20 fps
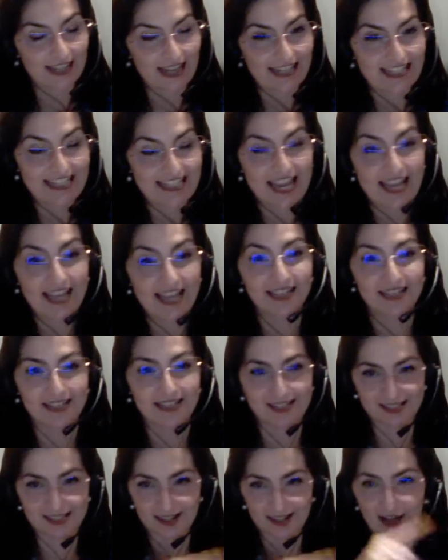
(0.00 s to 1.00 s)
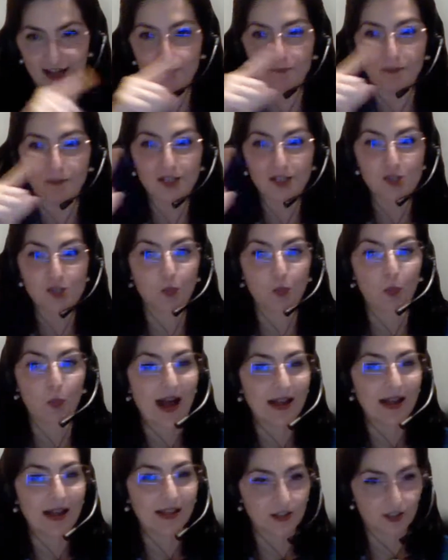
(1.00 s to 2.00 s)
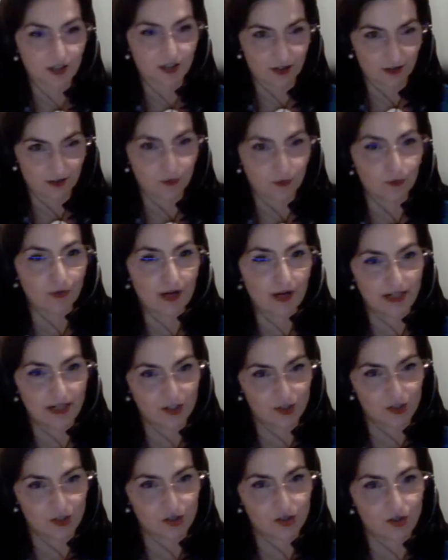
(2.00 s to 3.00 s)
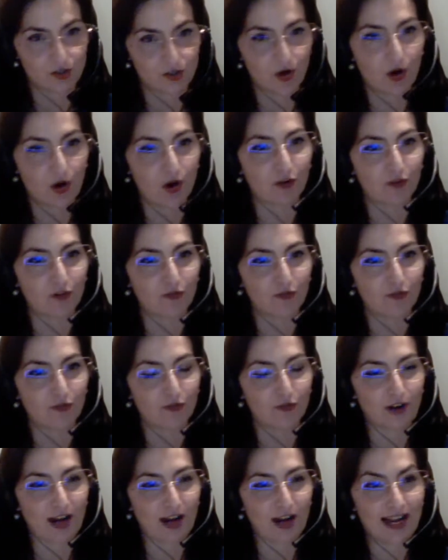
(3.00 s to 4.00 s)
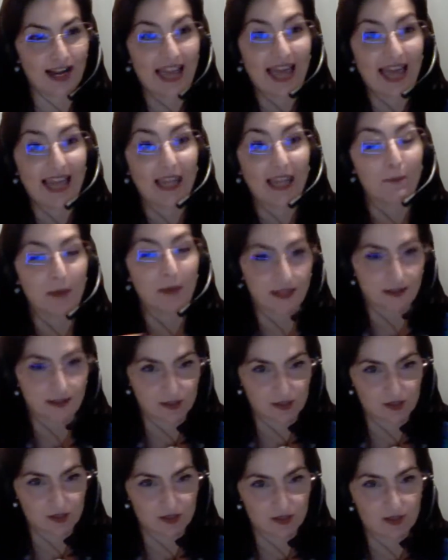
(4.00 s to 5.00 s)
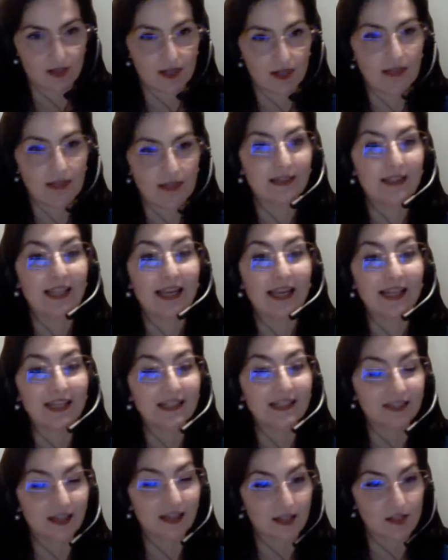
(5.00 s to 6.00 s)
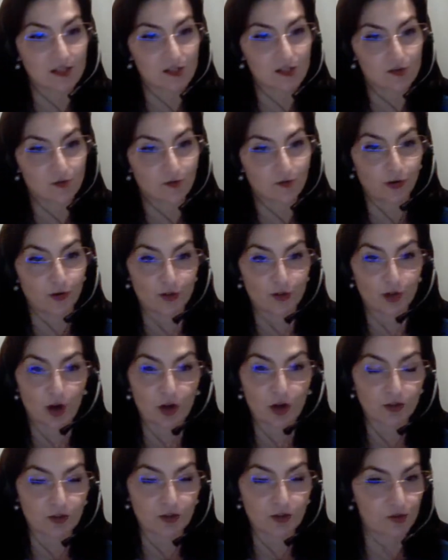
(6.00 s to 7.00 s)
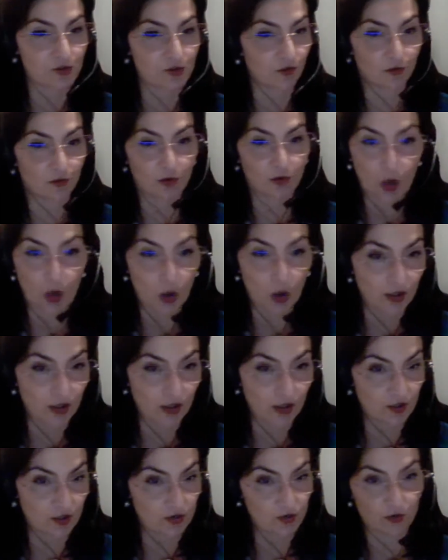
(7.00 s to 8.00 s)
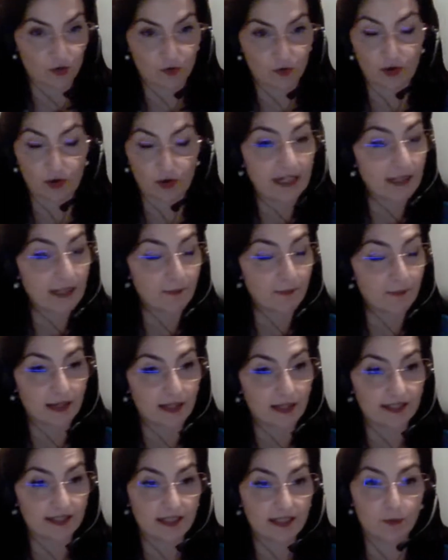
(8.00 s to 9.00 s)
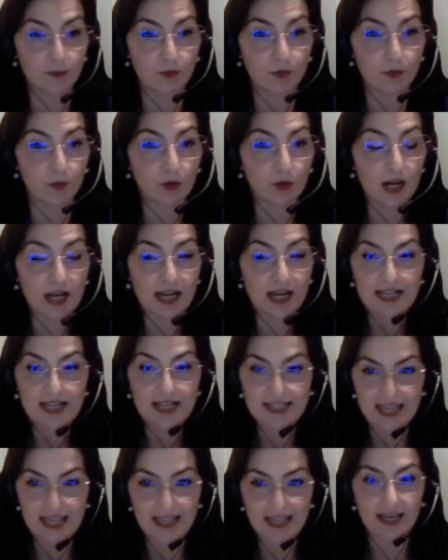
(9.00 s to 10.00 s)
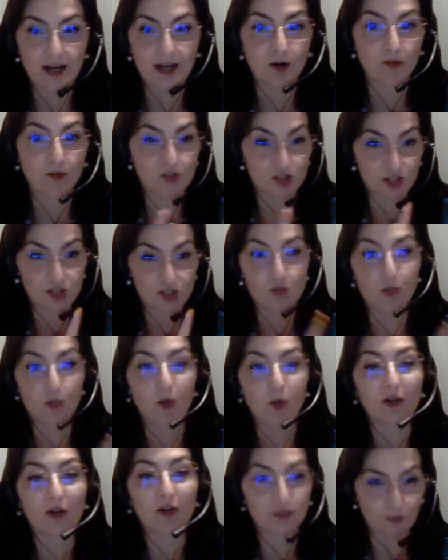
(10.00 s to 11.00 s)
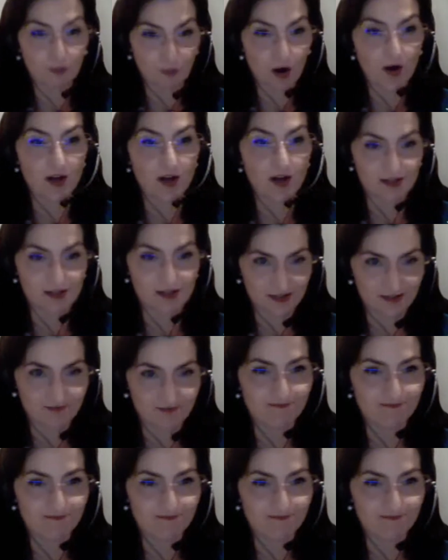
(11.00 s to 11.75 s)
takes a much wider range of elements than it does for doctors or for lawyers or for anybody that will take care of just one of the parties.